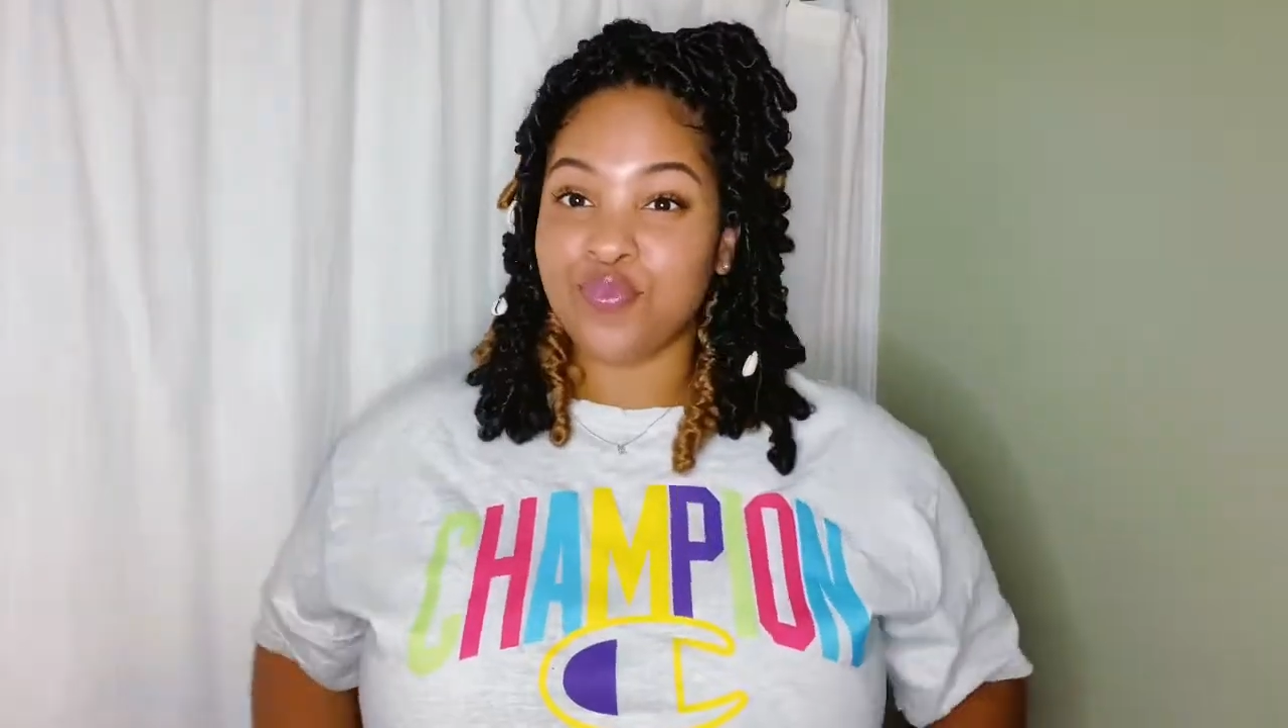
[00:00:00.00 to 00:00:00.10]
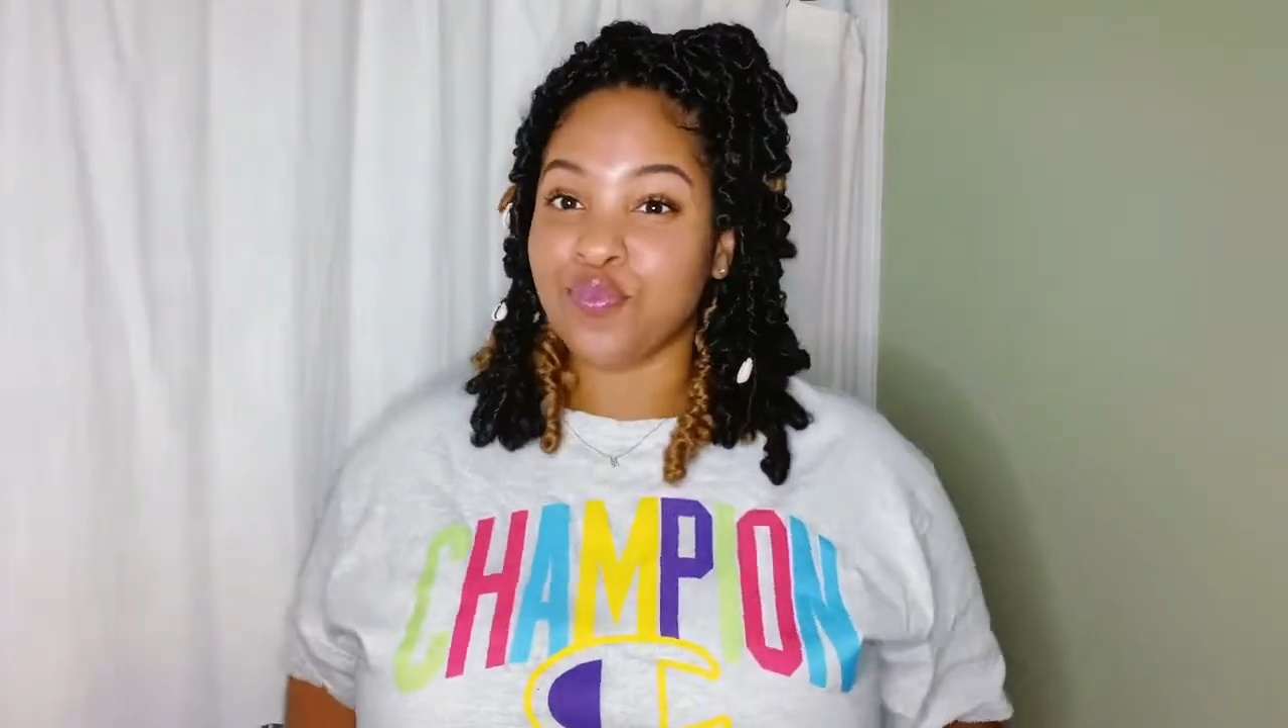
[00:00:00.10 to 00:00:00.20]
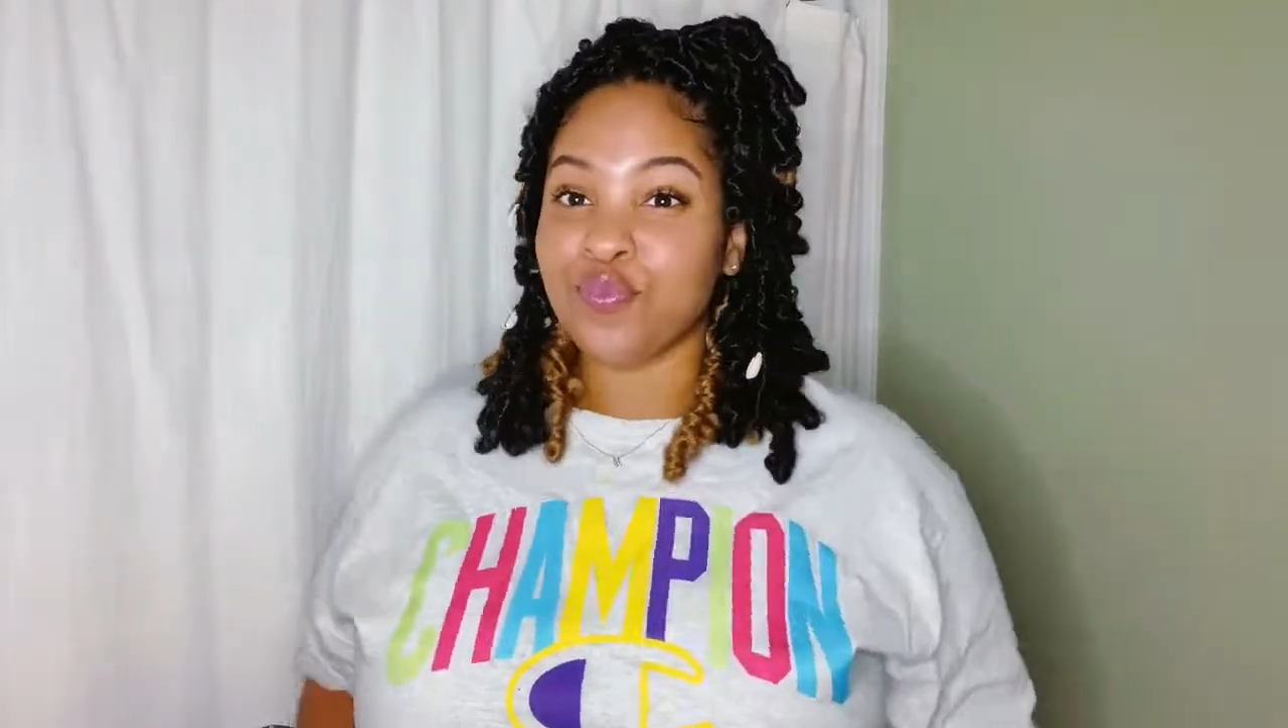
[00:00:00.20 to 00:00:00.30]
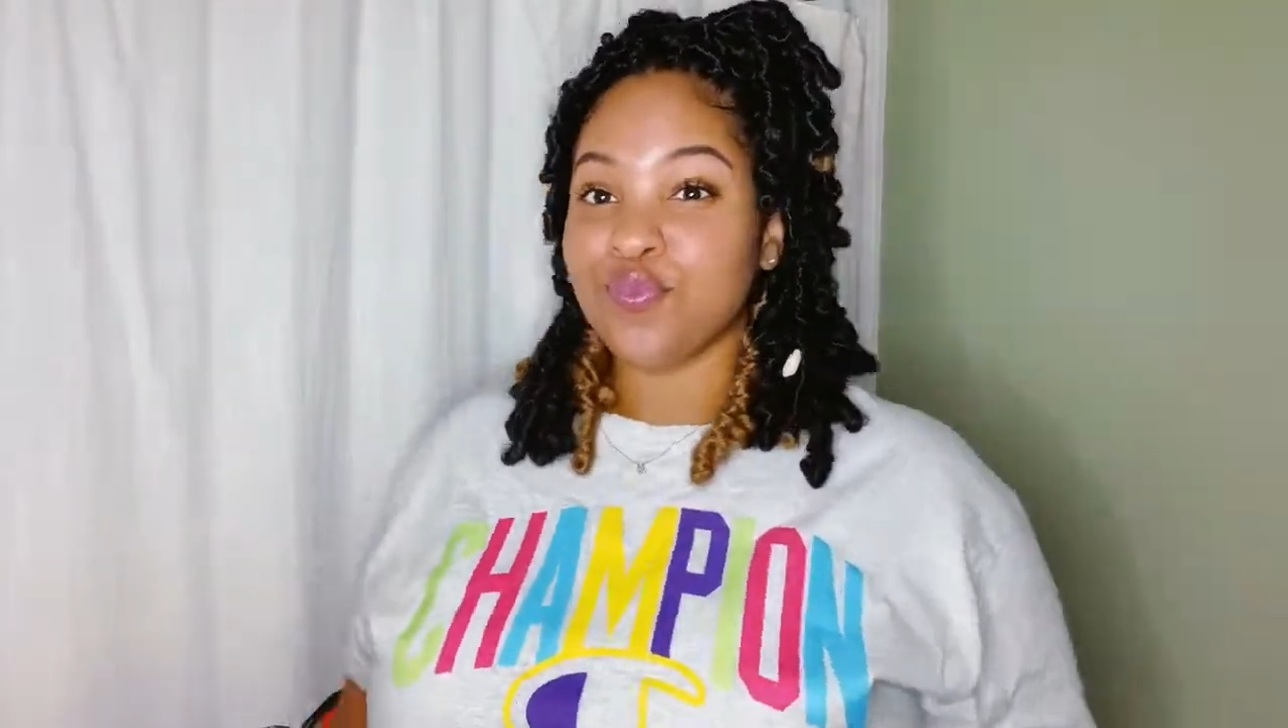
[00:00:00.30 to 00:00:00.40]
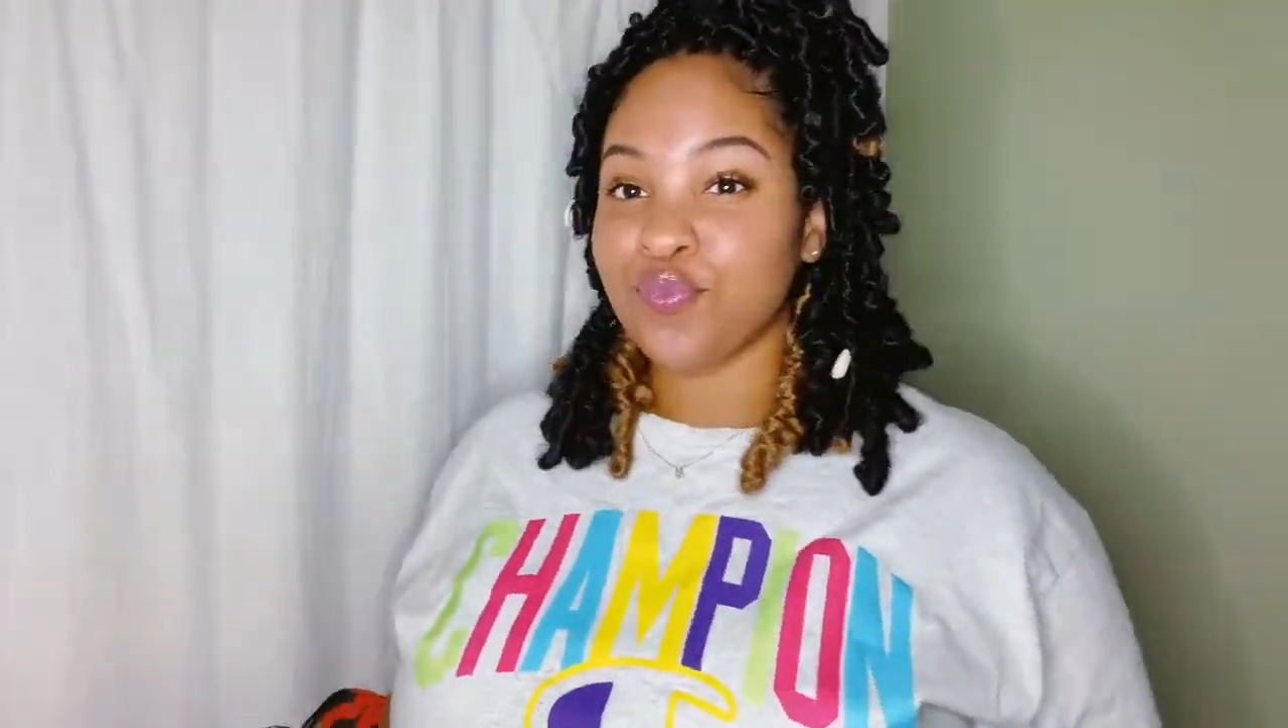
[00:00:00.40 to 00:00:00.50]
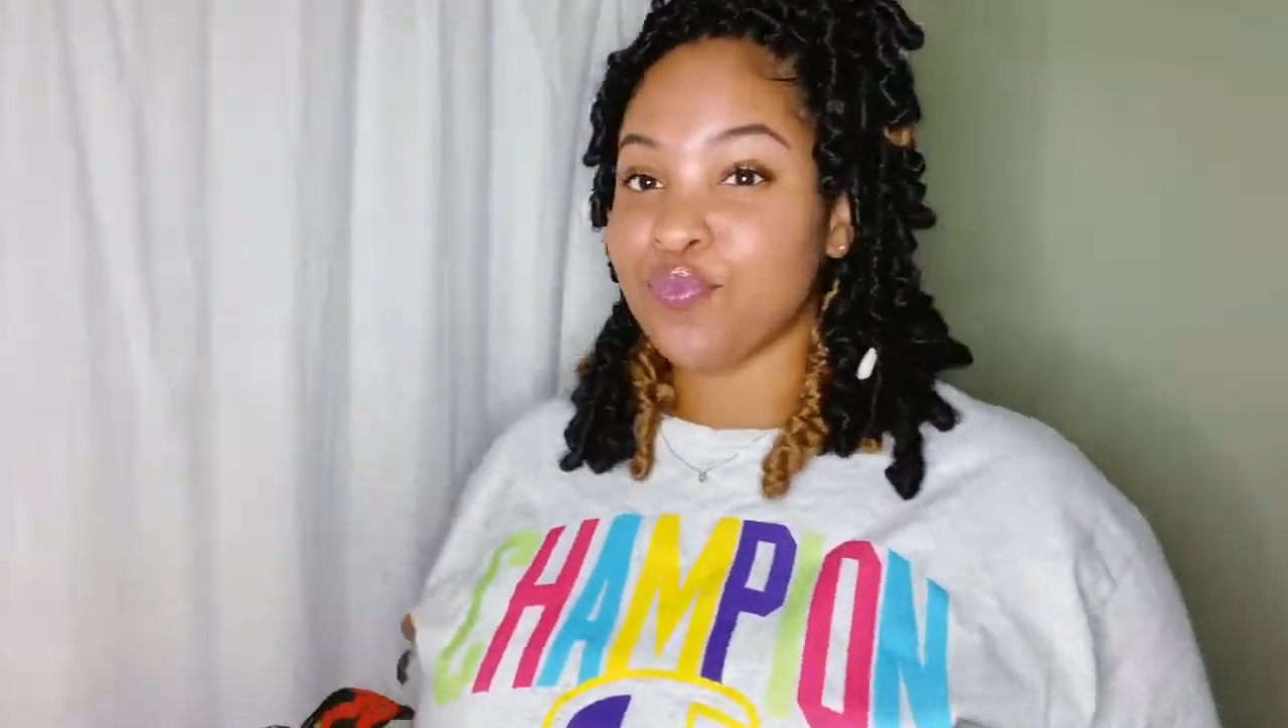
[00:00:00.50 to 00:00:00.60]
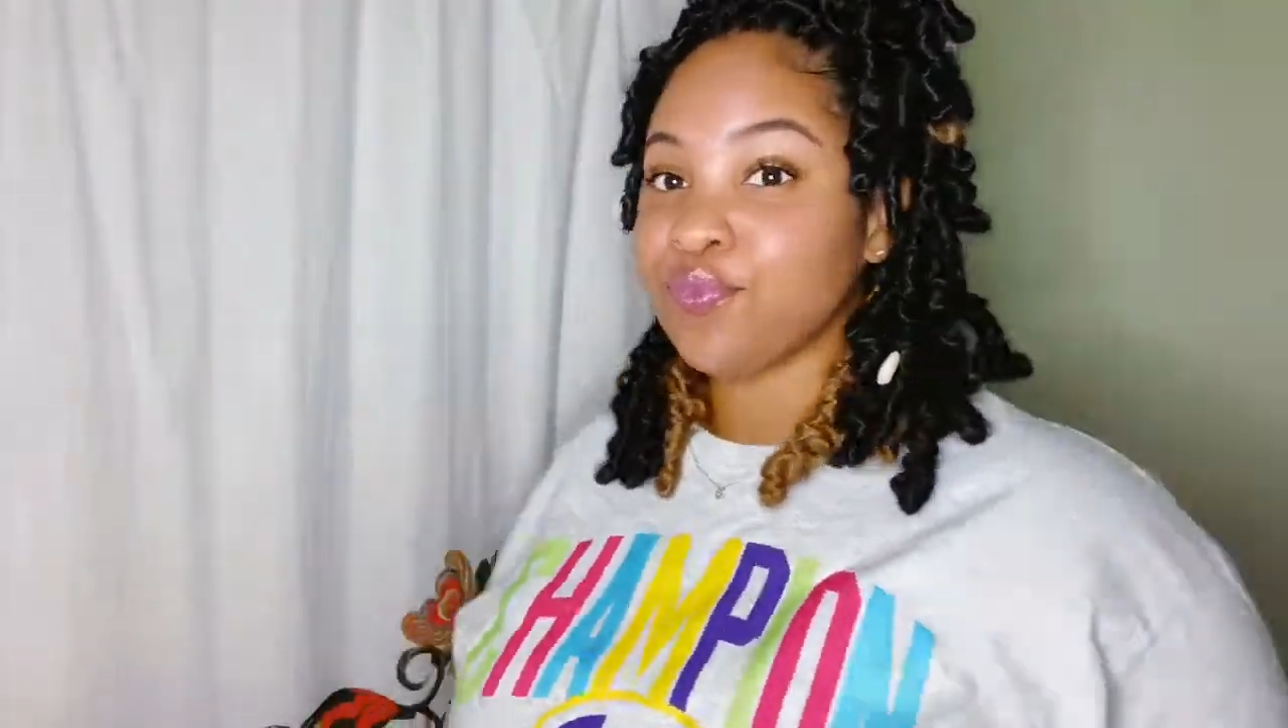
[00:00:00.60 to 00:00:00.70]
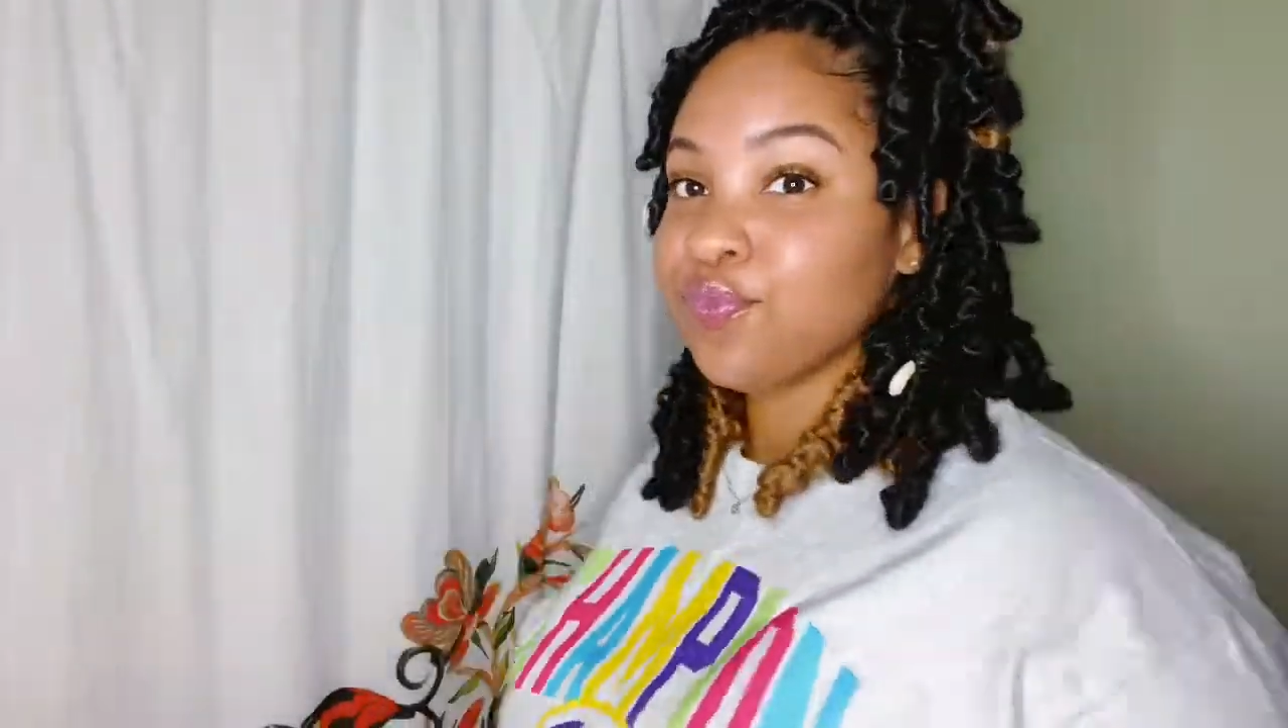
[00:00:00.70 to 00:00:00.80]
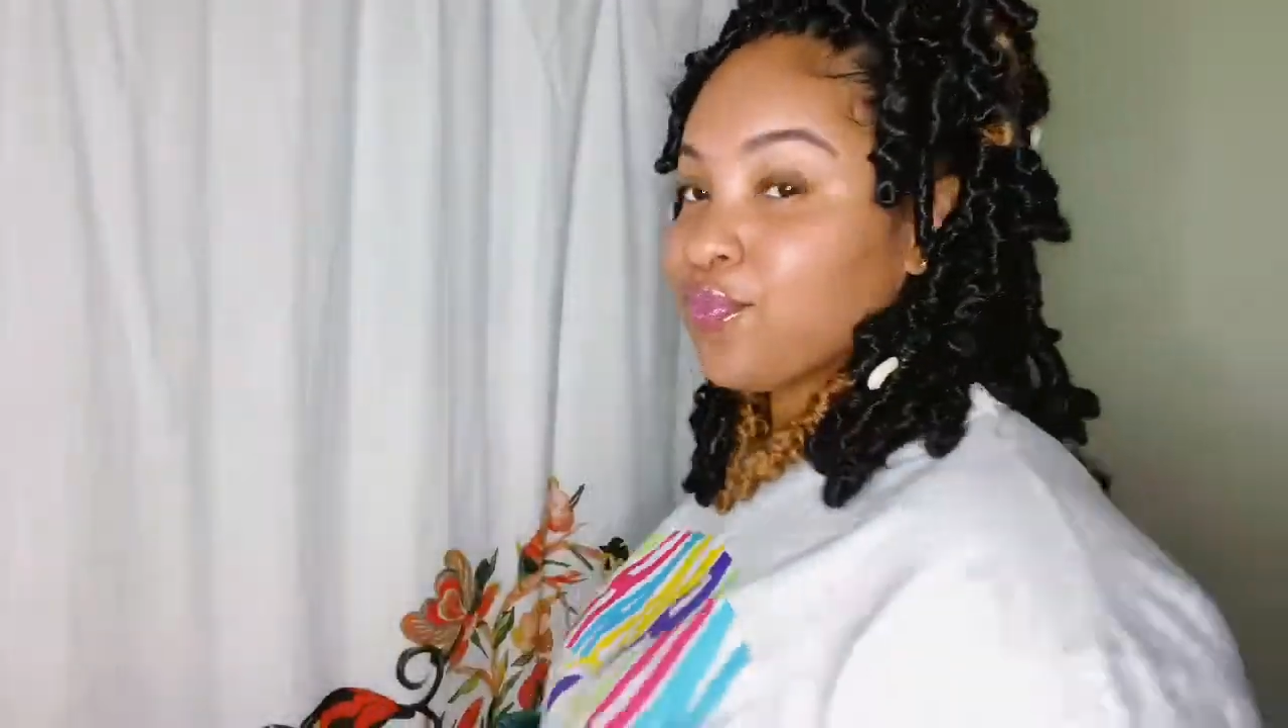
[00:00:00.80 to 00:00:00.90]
can see right here,